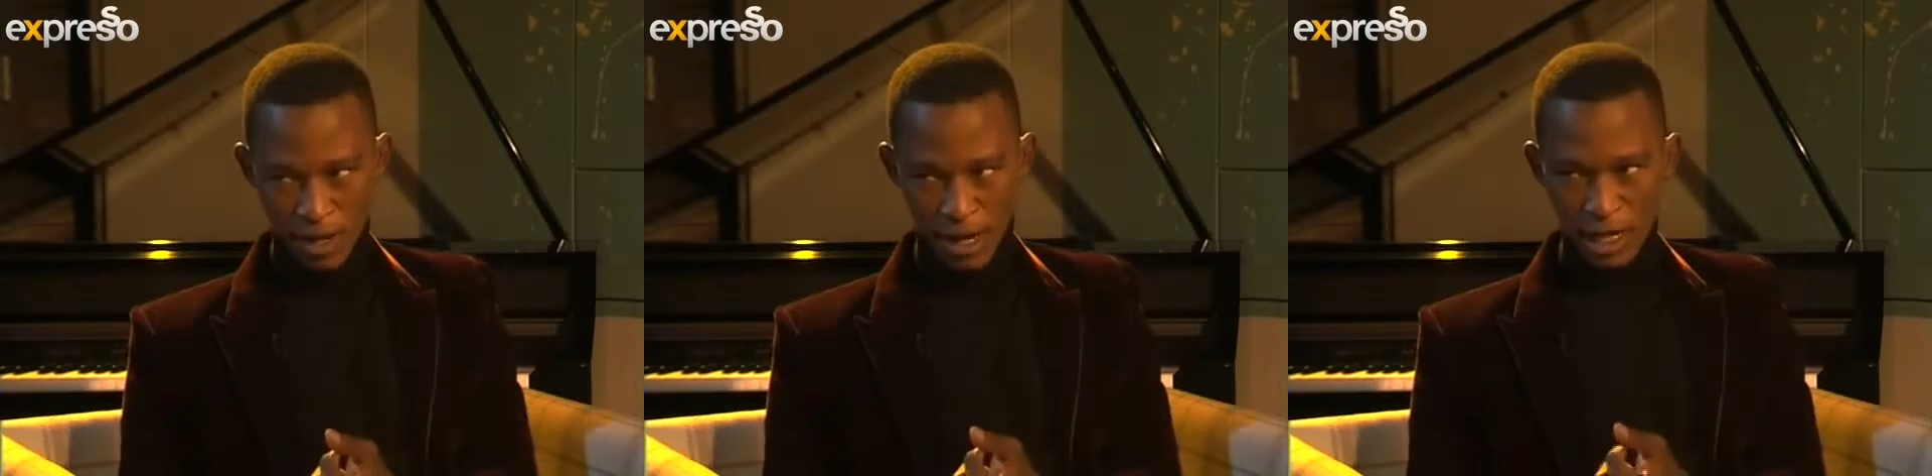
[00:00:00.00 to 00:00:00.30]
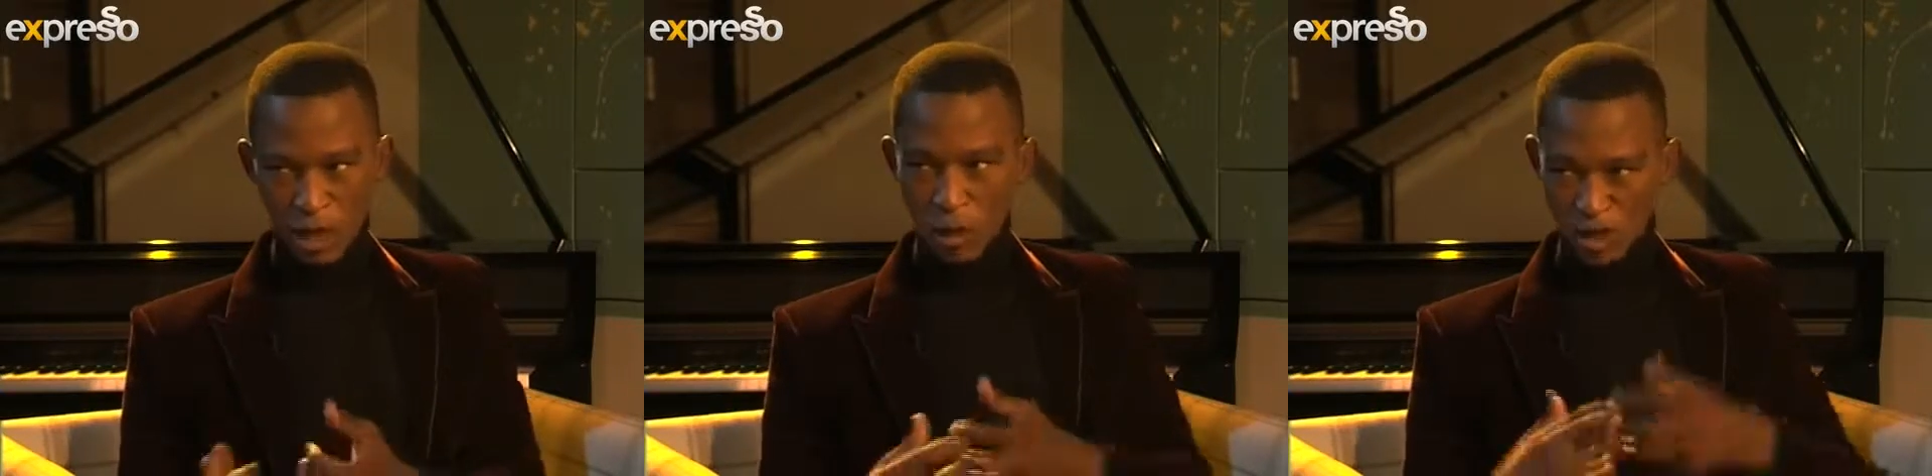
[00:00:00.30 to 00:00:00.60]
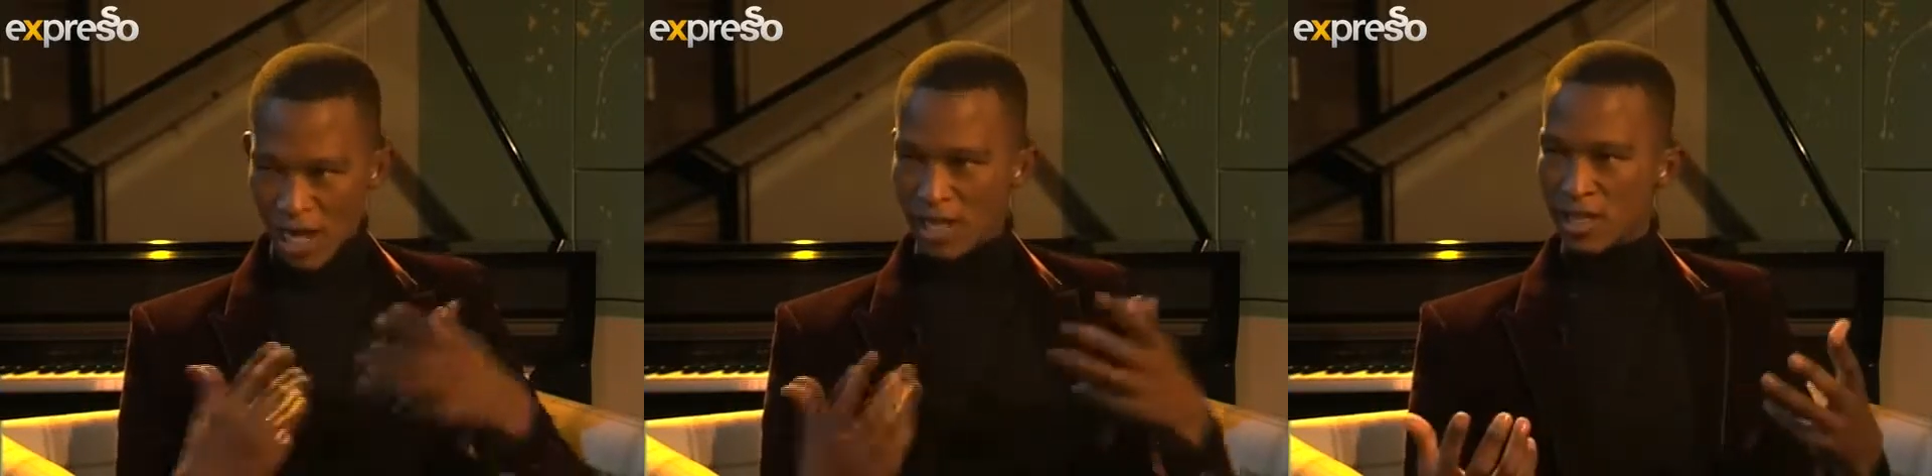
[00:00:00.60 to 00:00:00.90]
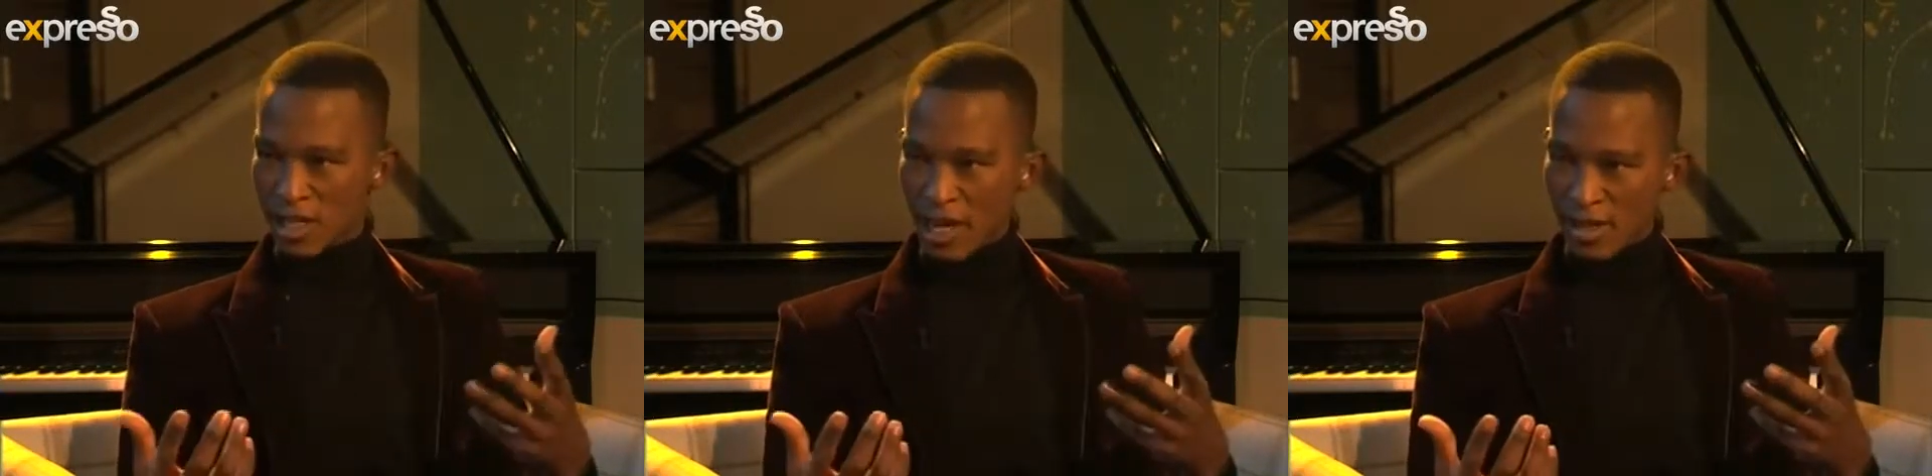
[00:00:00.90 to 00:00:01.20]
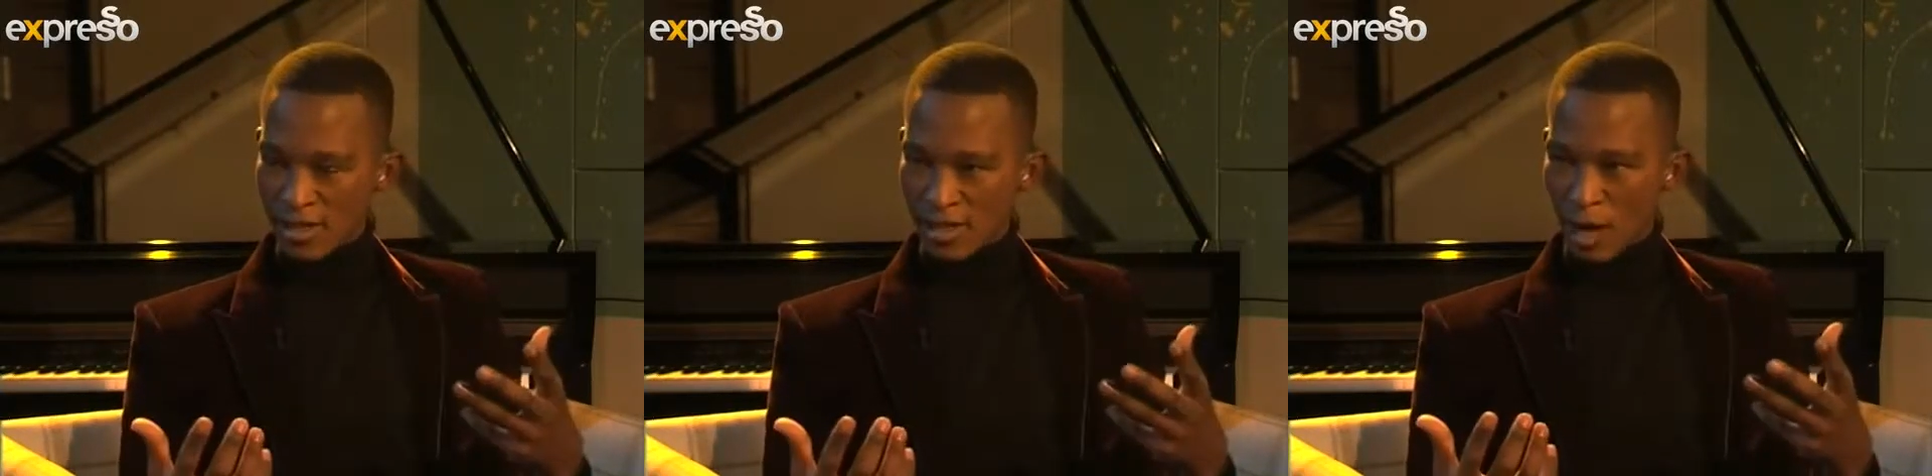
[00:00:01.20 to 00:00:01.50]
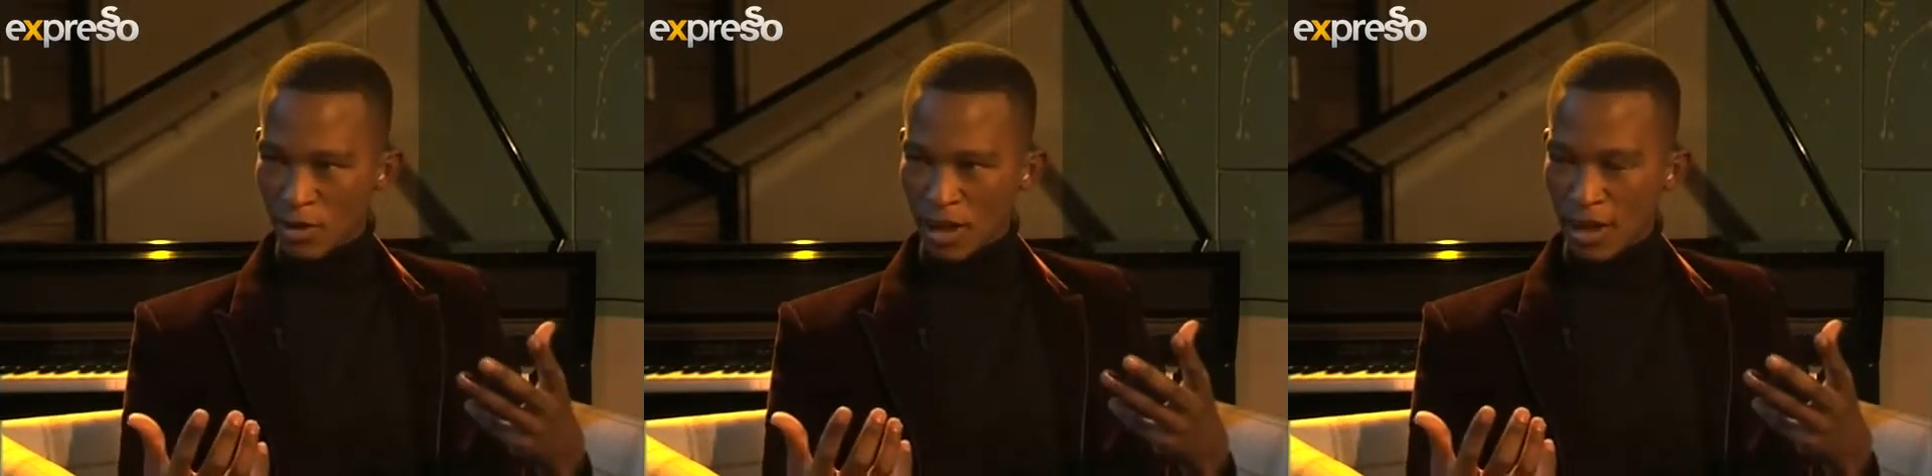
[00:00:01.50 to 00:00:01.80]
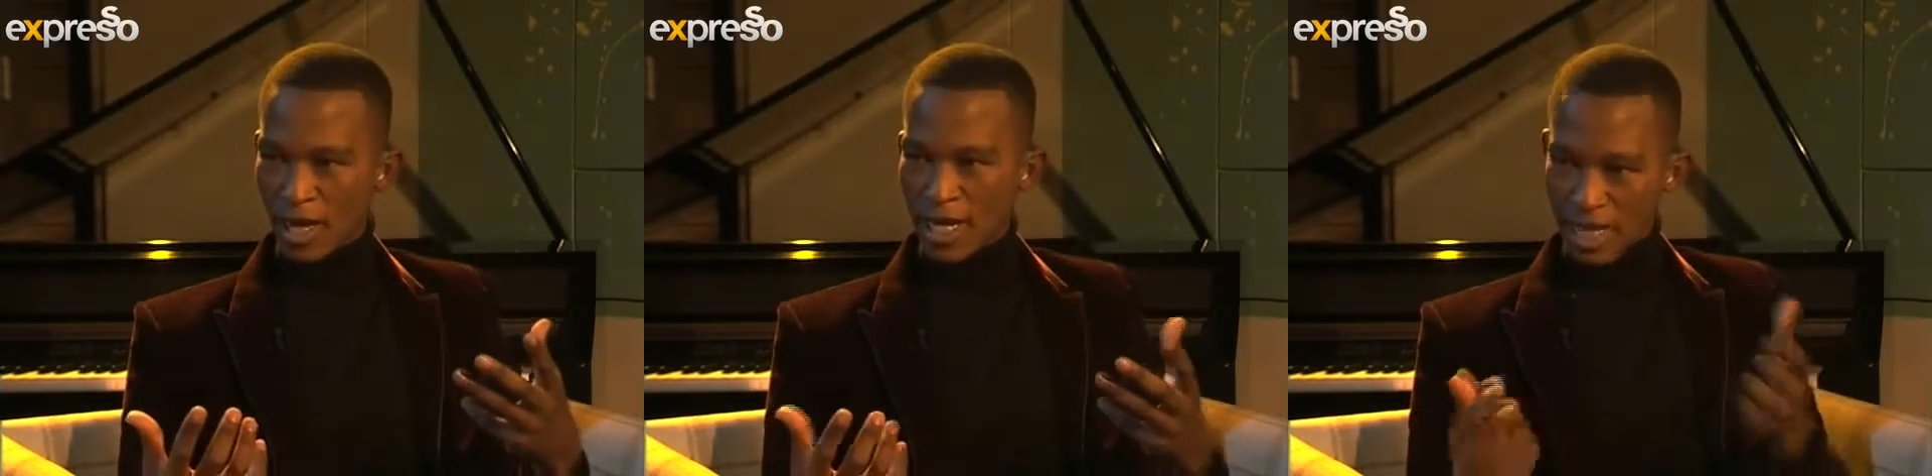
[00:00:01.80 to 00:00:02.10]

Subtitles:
Yes. And you are challenging youngsters out there,